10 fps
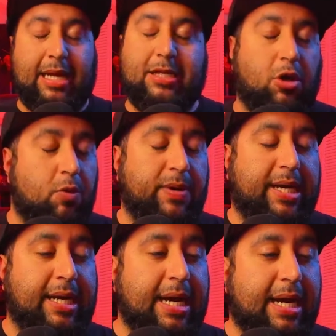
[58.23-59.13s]
That's all we
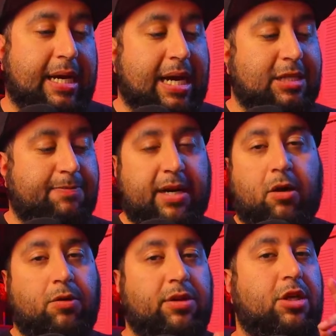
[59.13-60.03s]
can get it, guys. But
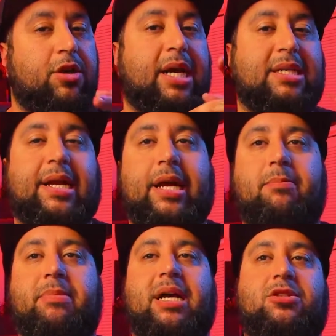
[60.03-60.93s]
only you guys can
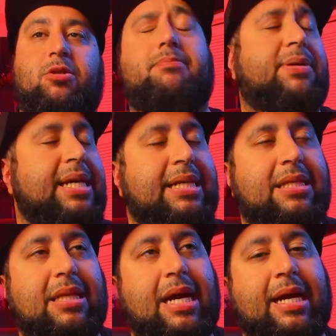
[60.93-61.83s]
help me out. So
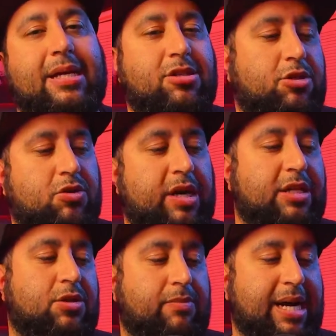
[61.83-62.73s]
please like and
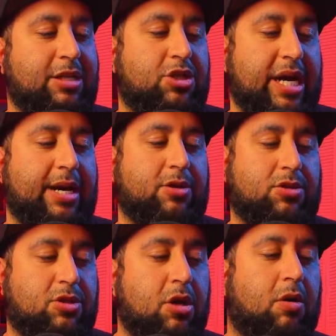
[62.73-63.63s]
subscribe to my channel.
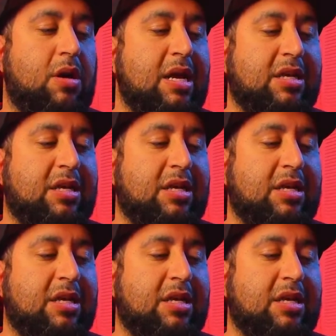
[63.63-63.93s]
So